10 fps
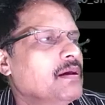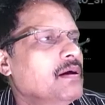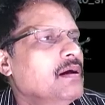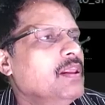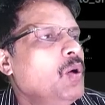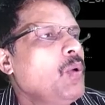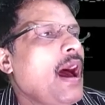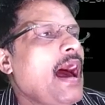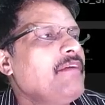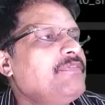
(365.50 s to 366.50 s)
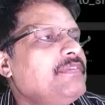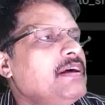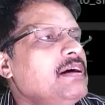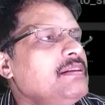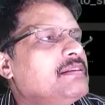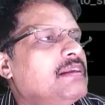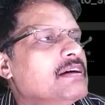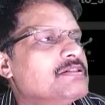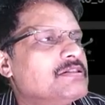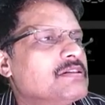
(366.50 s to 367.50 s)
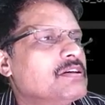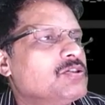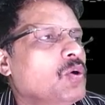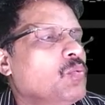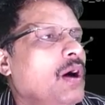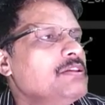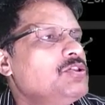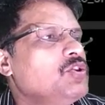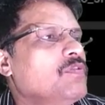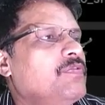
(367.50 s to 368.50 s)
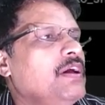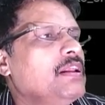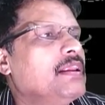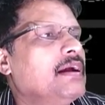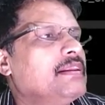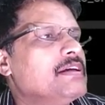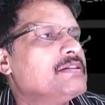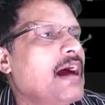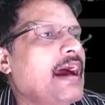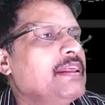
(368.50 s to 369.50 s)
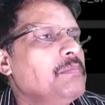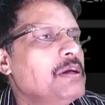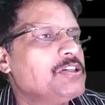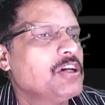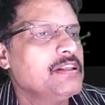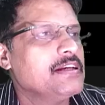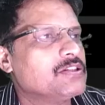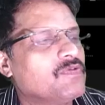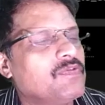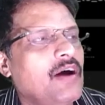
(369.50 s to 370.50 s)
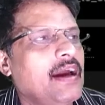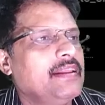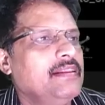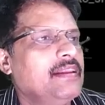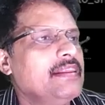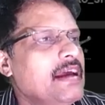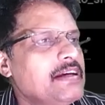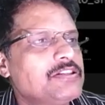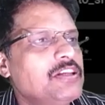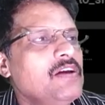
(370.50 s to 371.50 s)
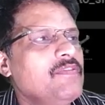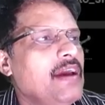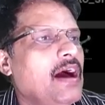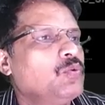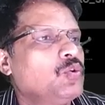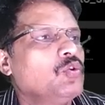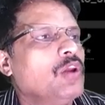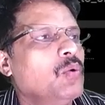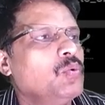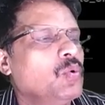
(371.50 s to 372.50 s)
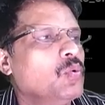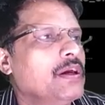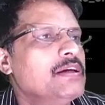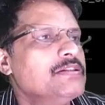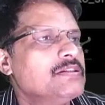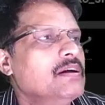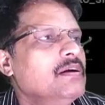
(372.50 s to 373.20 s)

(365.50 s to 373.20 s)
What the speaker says: Now after this, so once you feel that this animation is fine, the next thing we have to now do is